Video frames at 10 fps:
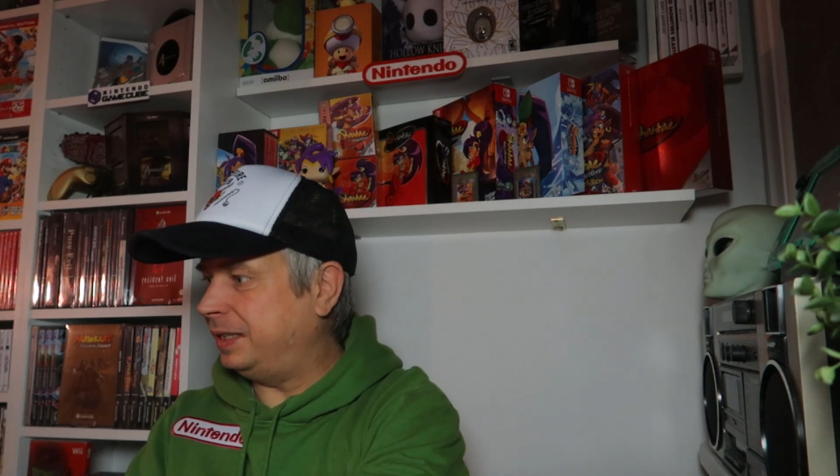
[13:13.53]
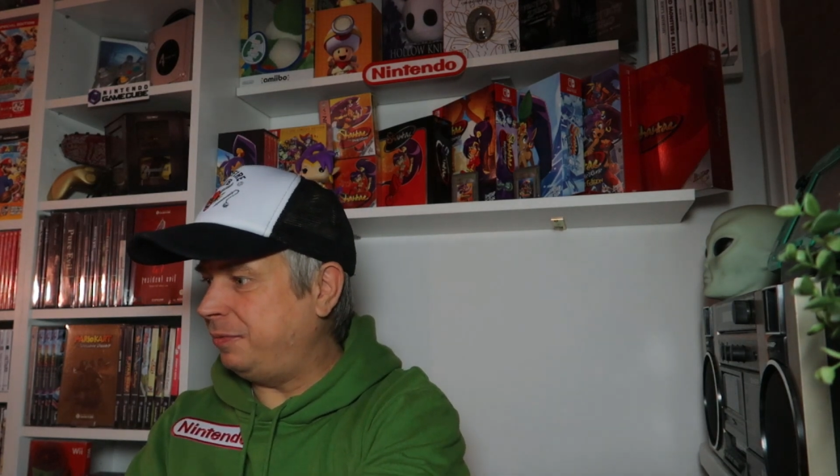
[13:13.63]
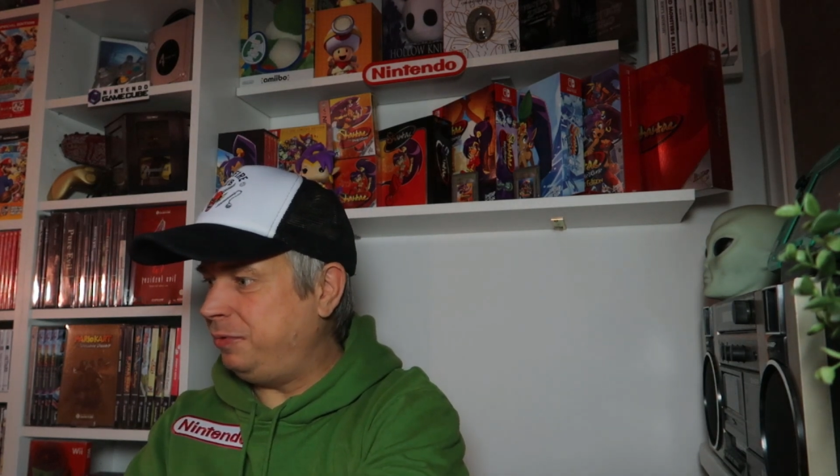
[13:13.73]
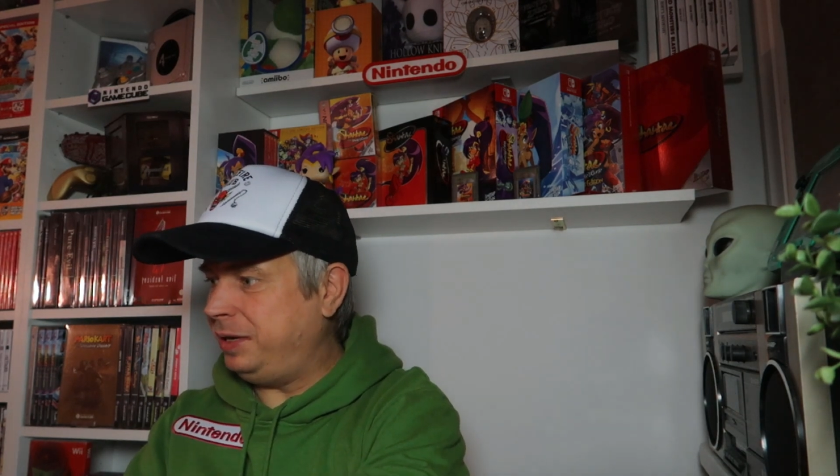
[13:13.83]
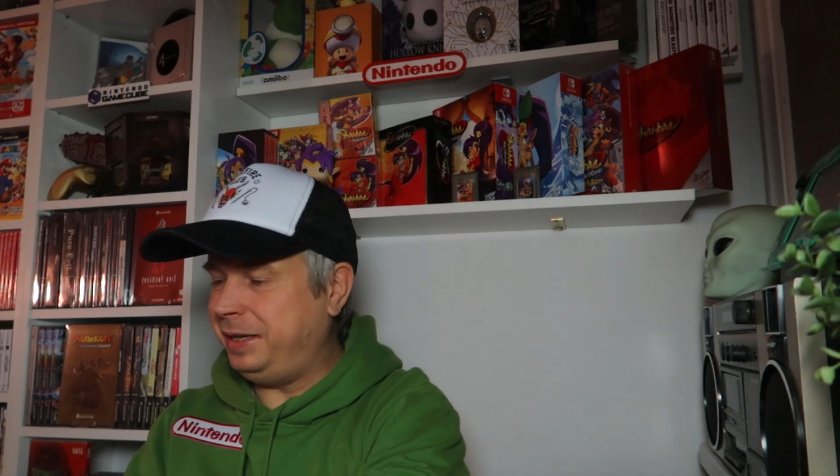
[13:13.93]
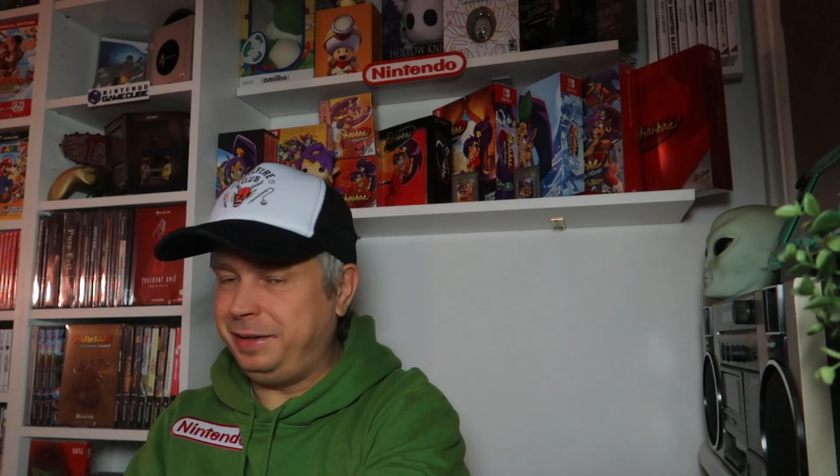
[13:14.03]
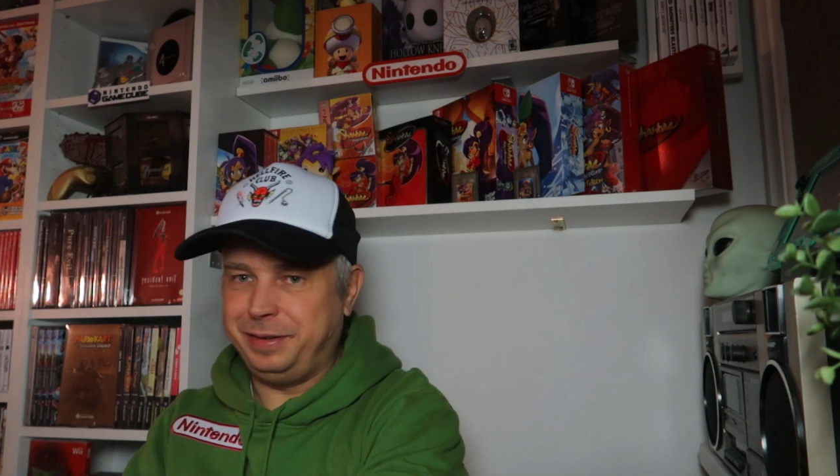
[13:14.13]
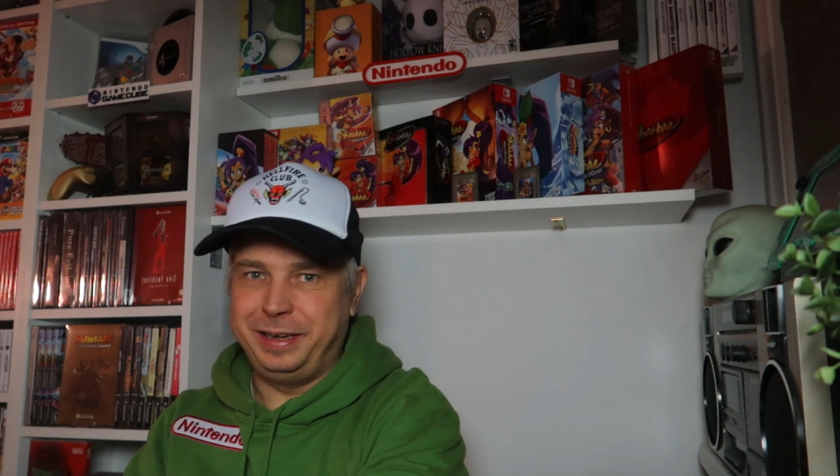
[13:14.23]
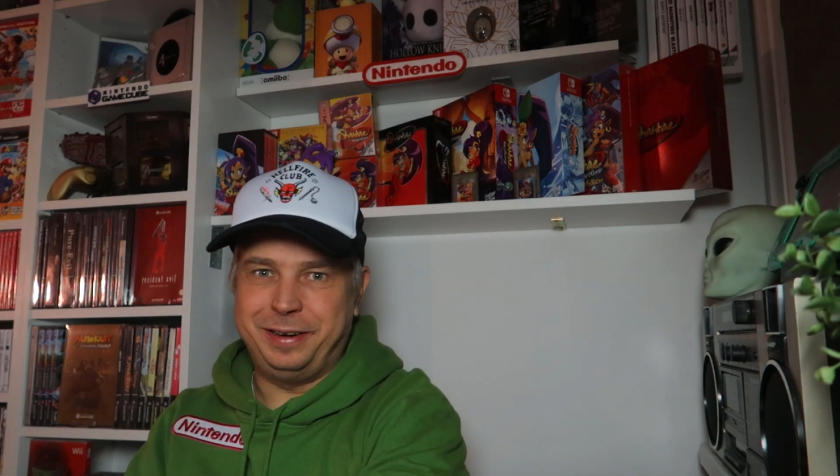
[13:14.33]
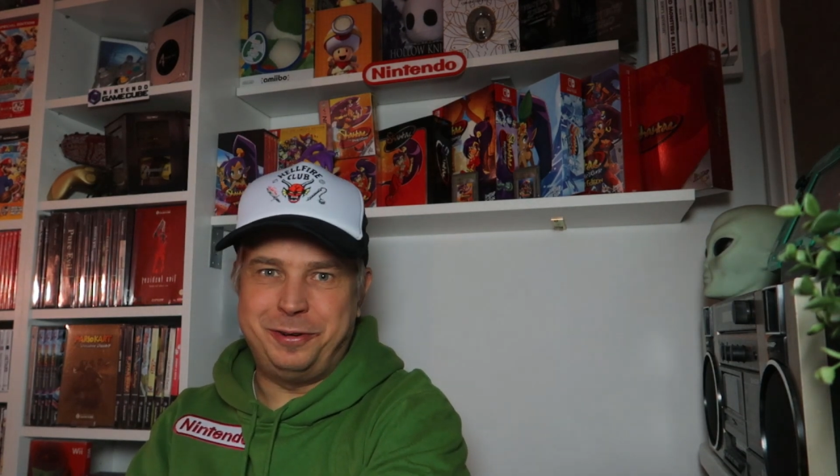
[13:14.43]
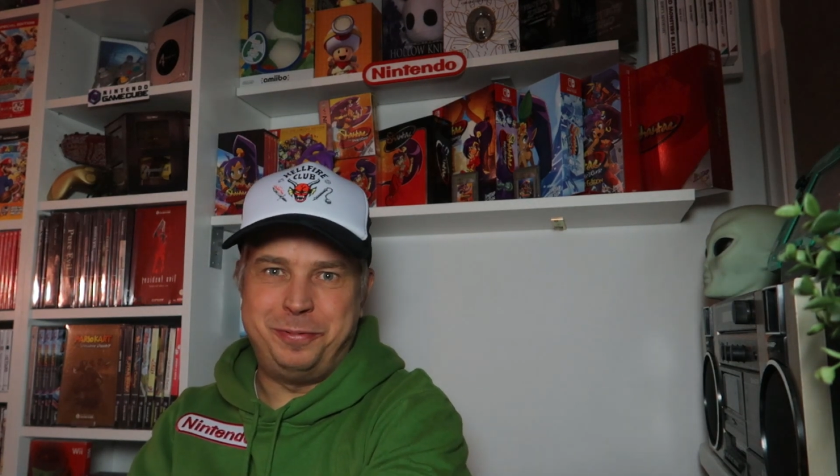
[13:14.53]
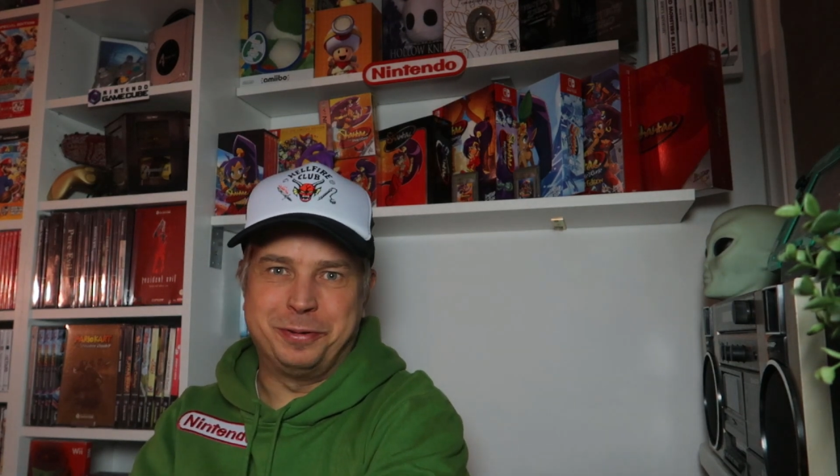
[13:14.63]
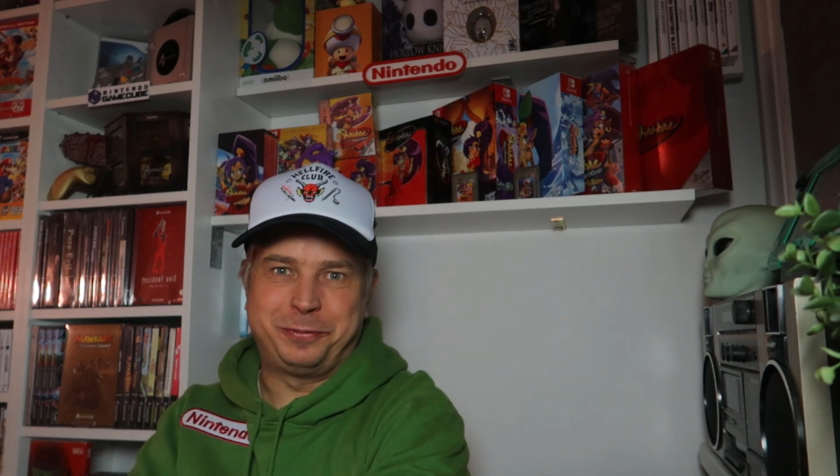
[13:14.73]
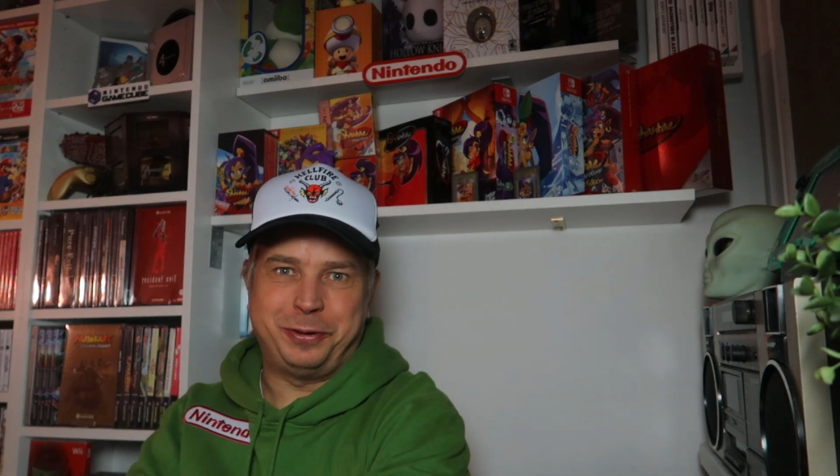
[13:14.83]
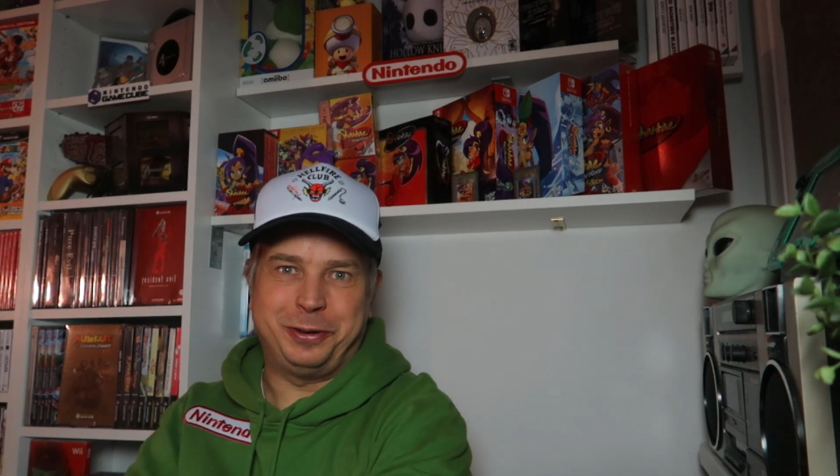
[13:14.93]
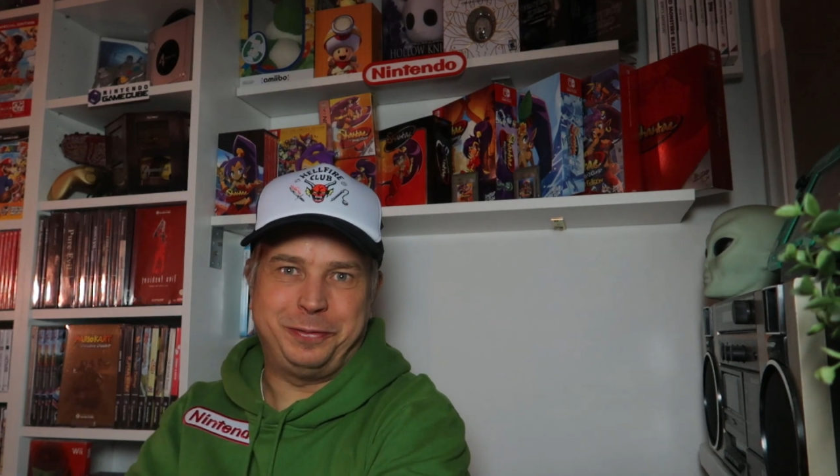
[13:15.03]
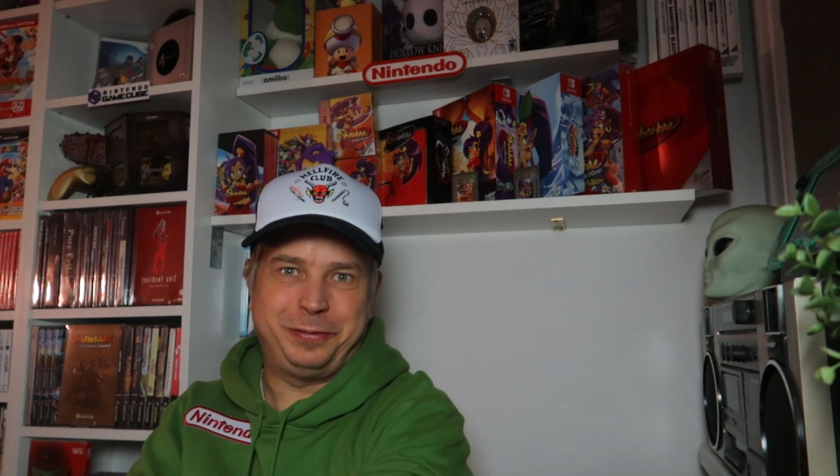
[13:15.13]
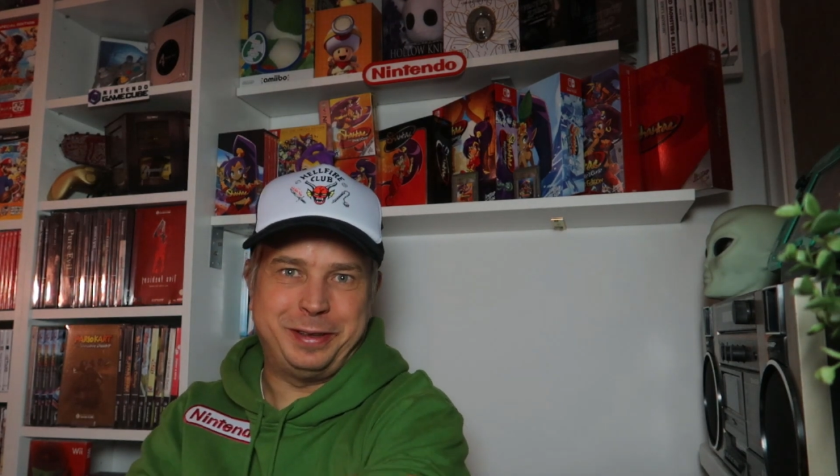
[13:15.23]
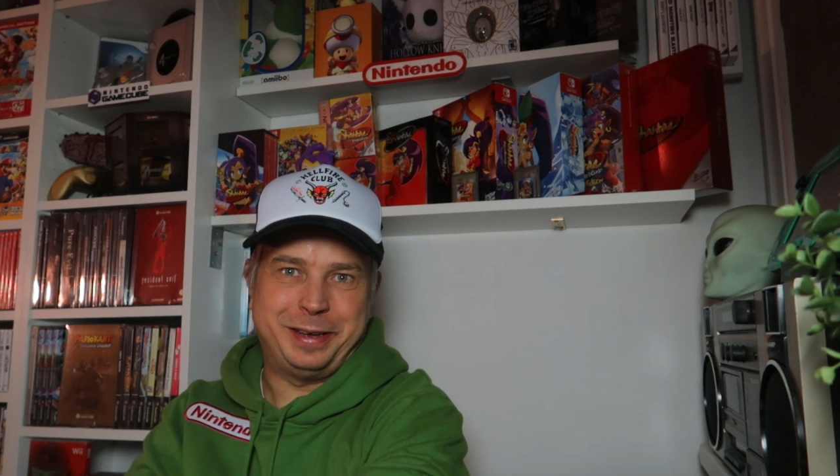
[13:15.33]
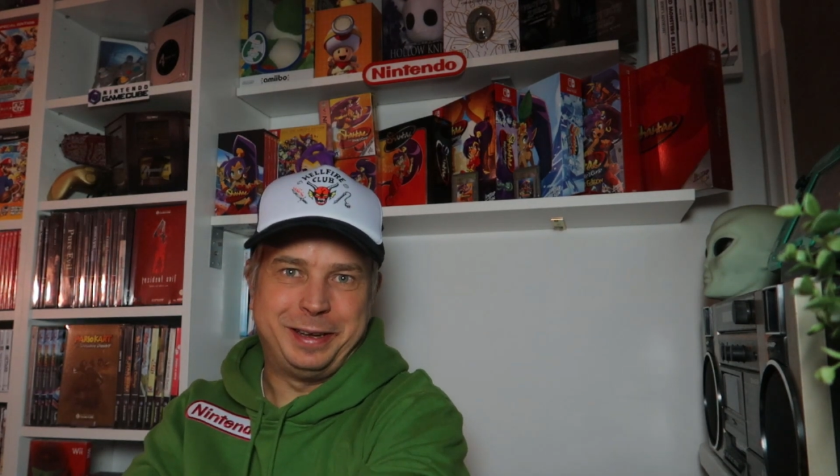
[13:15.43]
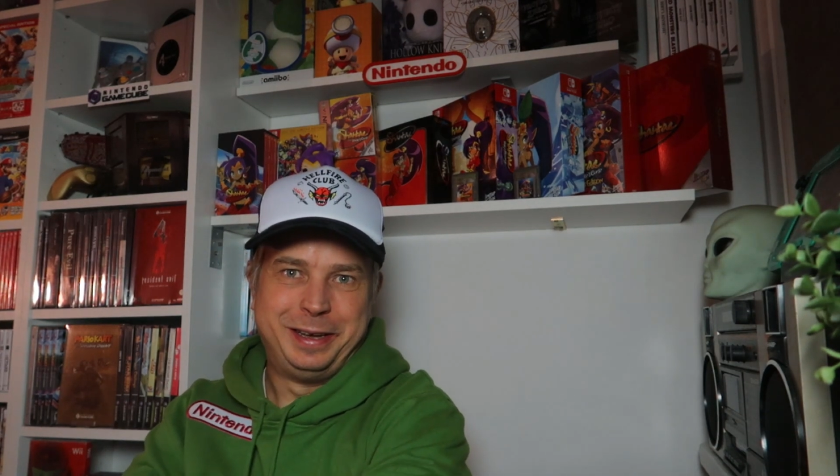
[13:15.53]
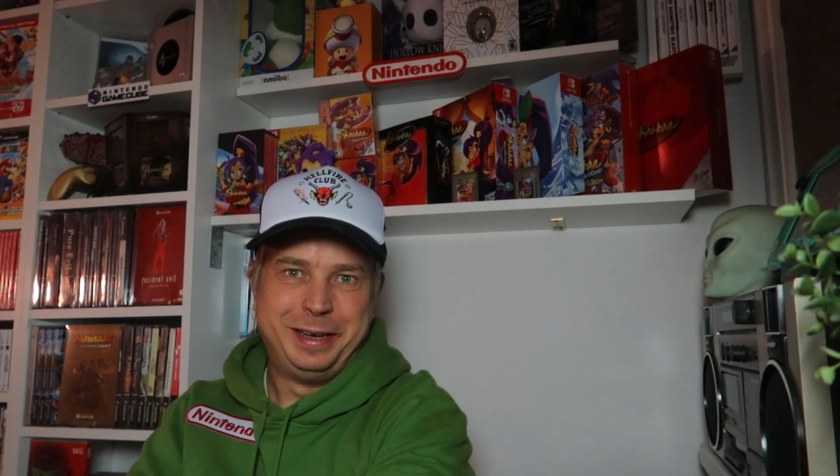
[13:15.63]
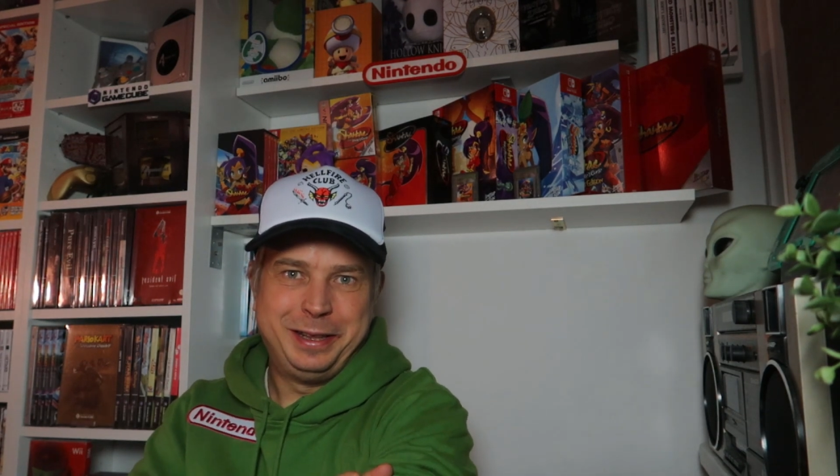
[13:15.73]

I'm really almost full off the